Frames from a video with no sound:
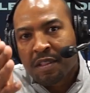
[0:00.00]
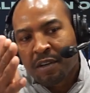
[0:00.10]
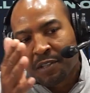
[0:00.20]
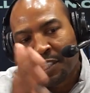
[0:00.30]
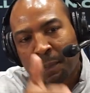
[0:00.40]

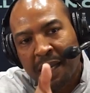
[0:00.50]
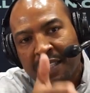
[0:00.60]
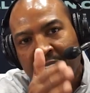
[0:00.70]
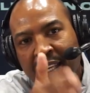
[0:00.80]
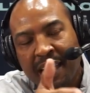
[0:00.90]
the
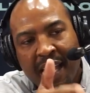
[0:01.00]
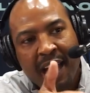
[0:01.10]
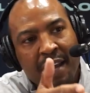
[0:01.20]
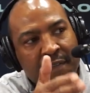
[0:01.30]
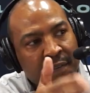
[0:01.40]
respect that he
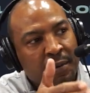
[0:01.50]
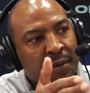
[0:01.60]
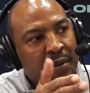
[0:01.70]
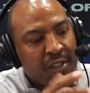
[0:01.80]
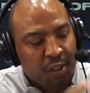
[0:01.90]
had
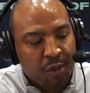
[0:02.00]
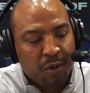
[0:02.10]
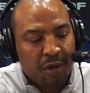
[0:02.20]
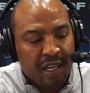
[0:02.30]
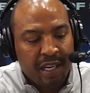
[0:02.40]
for
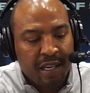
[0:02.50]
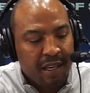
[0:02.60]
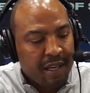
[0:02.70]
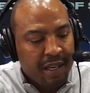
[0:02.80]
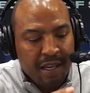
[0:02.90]
Troy,
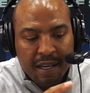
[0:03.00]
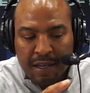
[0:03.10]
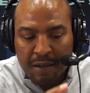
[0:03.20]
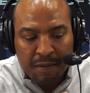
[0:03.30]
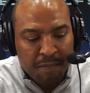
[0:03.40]

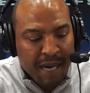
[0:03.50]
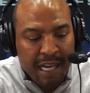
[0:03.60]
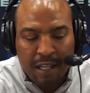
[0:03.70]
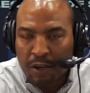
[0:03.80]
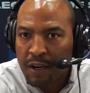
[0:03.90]

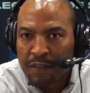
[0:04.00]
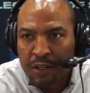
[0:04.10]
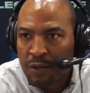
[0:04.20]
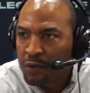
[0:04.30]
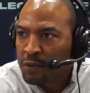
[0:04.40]
Michael
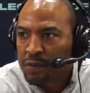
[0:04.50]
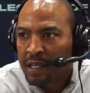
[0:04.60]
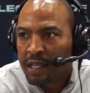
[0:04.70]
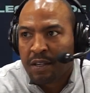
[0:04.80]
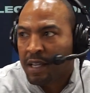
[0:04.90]
Irvin,
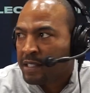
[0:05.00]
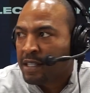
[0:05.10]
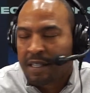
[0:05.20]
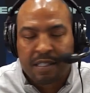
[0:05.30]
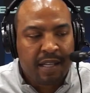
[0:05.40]
who
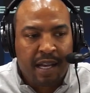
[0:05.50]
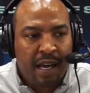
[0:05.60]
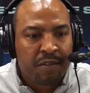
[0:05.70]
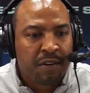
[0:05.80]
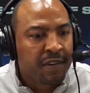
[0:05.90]
to this day,
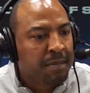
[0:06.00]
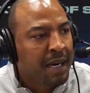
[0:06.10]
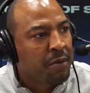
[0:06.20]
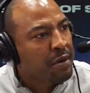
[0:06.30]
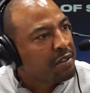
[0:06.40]
I don't know if
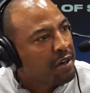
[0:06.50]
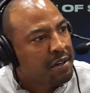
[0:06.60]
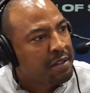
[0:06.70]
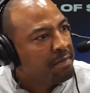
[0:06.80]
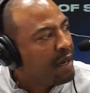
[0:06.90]
anybody worked
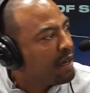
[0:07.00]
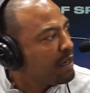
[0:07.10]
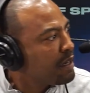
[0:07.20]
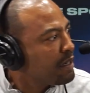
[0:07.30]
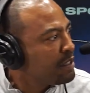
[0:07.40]
harder than Mike,
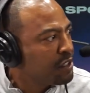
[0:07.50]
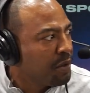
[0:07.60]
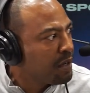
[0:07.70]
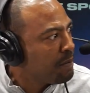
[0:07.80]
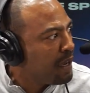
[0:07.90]

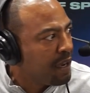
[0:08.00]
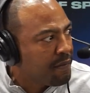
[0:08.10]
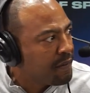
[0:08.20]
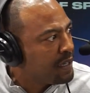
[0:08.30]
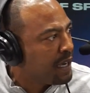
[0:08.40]
showed up
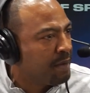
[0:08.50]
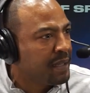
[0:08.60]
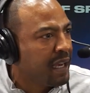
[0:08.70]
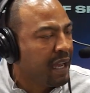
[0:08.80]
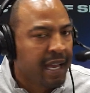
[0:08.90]
every damn
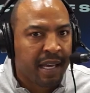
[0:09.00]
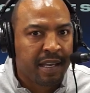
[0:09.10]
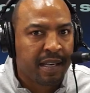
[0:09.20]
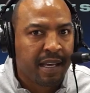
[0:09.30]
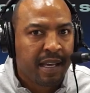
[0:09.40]
day.
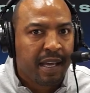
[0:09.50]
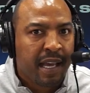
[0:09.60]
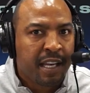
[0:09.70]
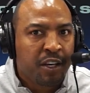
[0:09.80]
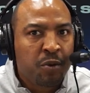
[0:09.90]

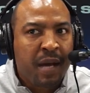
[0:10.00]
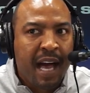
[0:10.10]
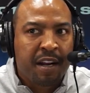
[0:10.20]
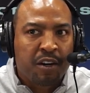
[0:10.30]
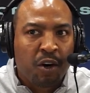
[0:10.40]
And you
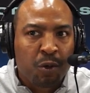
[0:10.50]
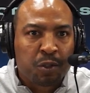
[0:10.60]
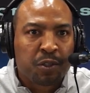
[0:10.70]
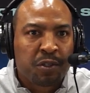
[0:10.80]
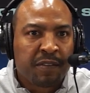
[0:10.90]
had a
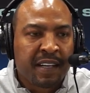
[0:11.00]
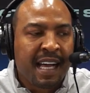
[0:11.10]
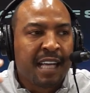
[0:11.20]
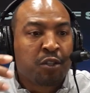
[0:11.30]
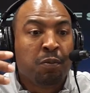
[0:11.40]
culture of
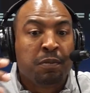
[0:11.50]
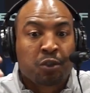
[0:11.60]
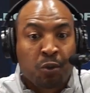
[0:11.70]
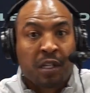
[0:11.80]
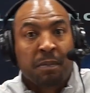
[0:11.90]
guys who
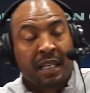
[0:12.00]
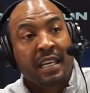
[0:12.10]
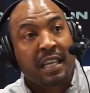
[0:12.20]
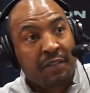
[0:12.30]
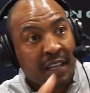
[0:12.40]
truly
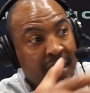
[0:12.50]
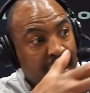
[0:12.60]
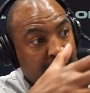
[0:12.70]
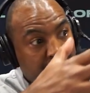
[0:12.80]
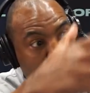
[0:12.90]
believed
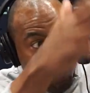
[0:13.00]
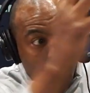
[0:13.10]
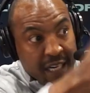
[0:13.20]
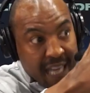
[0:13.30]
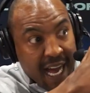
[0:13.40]
in
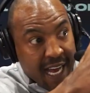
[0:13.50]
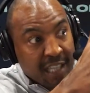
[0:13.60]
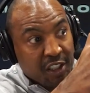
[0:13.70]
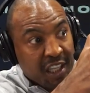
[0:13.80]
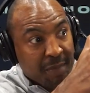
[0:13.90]
one guy,
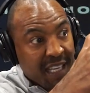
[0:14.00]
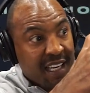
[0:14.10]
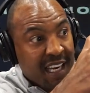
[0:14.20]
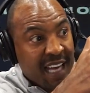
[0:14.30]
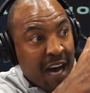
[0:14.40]
in Jimmy,
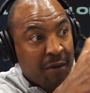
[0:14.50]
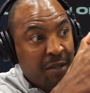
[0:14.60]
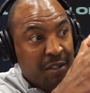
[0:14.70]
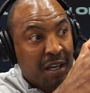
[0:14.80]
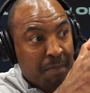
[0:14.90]
and how
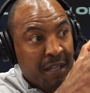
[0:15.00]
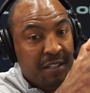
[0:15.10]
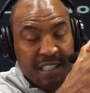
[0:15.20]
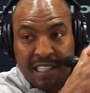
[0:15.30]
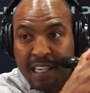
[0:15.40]
he was going to build
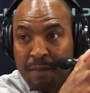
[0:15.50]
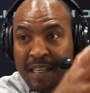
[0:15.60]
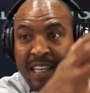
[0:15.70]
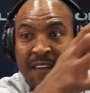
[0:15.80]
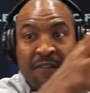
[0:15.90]
this team. And then they